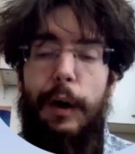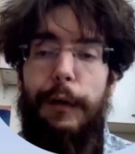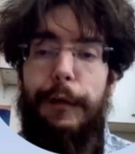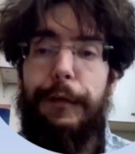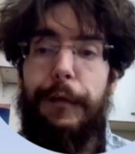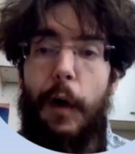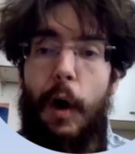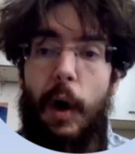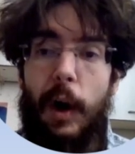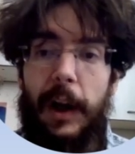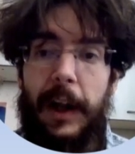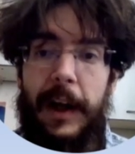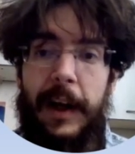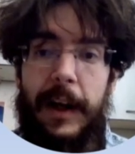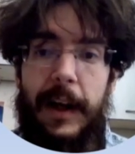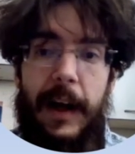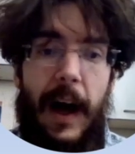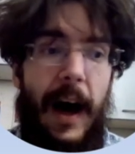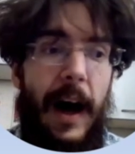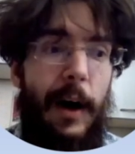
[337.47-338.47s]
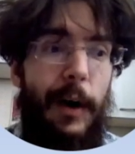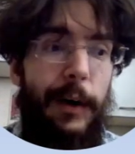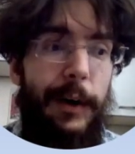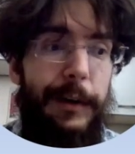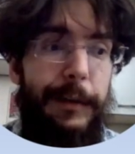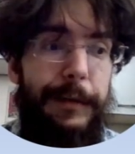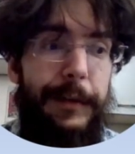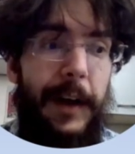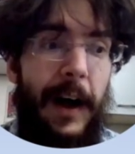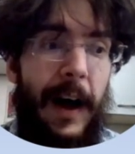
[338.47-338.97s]
falling out
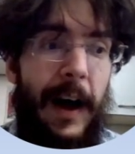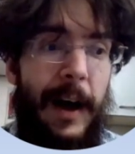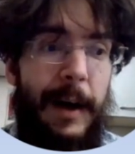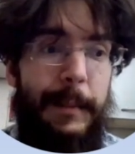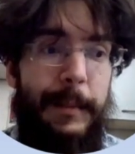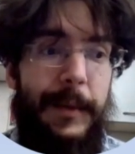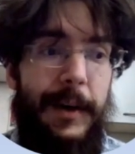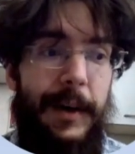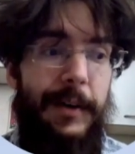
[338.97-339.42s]
of time.